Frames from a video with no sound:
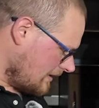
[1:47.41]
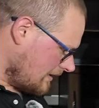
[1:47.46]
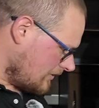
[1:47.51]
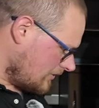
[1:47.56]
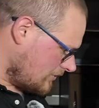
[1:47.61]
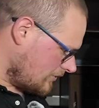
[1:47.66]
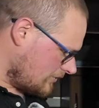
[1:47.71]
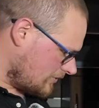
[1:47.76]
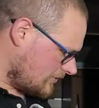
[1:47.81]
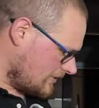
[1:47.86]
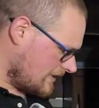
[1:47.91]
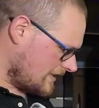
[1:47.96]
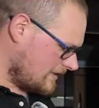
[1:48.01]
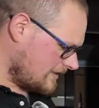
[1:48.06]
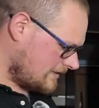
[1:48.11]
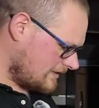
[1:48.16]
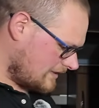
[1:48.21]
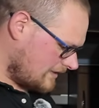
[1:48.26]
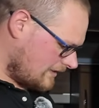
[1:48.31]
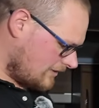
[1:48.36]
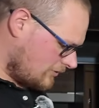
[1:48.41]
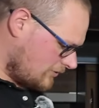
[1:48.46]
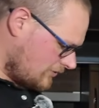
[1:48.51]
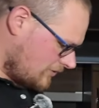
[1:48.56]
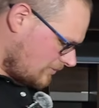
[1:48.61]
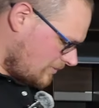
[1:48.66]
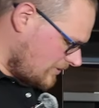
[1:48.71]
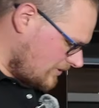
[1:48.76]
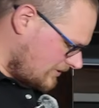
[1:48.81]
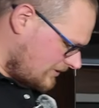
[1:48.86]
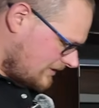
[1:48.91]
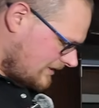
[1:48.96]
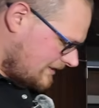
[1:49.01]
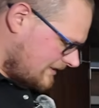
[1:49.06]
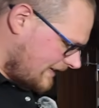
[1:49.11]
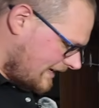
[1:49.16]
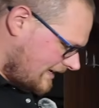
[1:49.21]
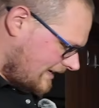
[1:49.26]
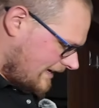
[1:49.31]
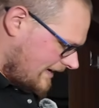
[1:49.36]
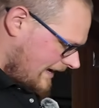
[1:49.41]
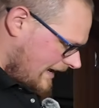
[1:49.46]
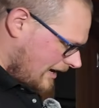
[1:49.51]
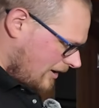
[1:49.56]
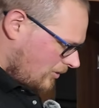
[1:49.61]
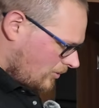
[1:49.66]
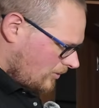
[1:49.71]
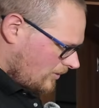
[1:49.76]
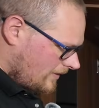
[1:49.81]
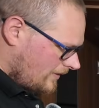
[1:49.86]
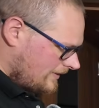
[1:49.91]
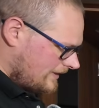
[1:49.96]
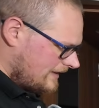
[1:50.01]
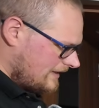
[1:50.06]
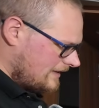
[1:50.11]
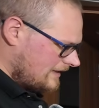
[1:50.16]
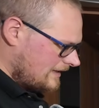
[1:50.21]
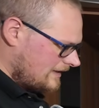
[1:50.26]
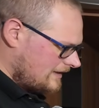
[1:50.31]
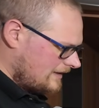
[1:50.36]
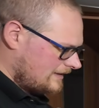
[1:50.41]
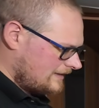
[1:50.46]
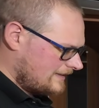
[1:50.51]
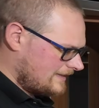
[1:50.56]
because the customer's taken out the